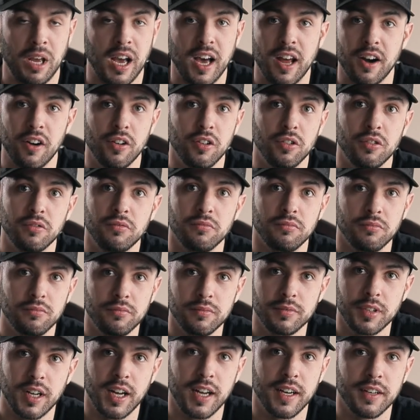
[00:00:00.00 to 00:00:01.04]
I don't know,
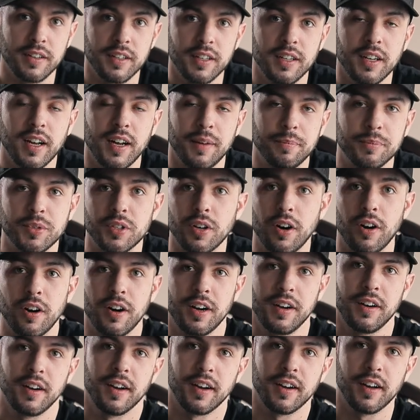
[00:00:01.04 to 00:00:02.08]
I, I'm
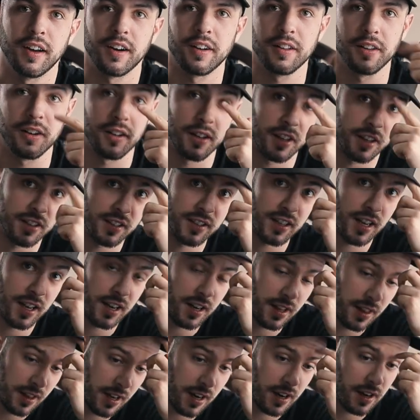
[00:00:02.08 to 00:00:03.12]
sorry, I got a little
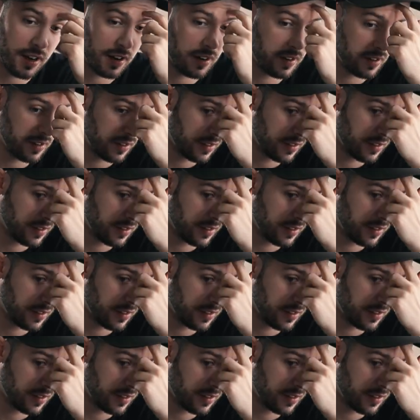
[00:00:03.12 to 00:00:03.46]
excited there.